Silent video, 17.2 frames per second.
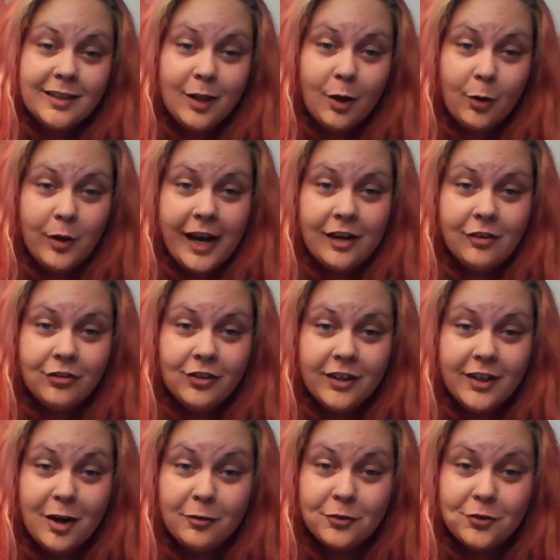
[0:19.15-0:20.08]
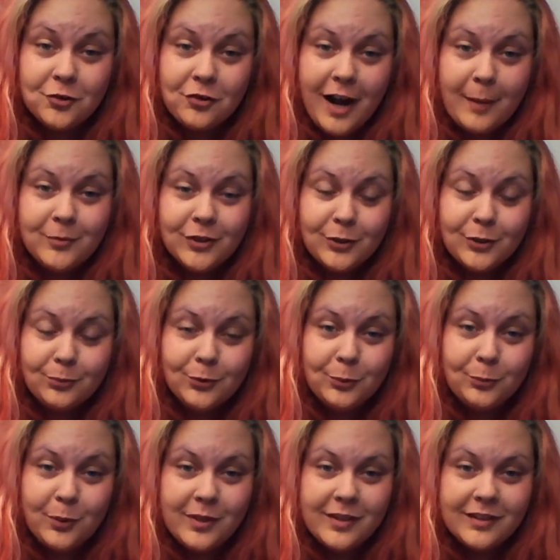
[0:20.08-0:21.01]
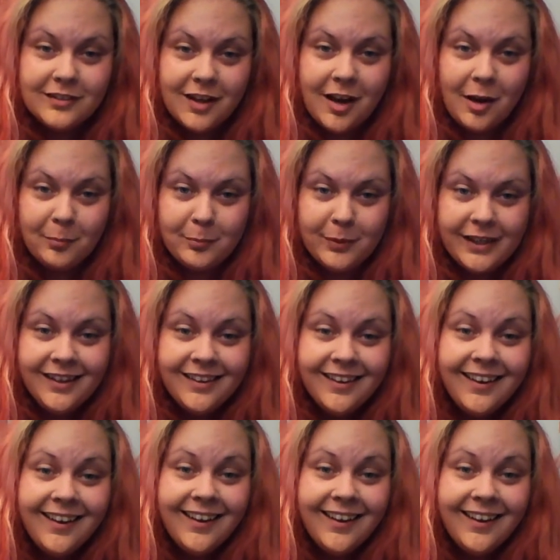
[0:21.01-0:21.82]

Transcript: location of Trapped in a Room with a Zombie.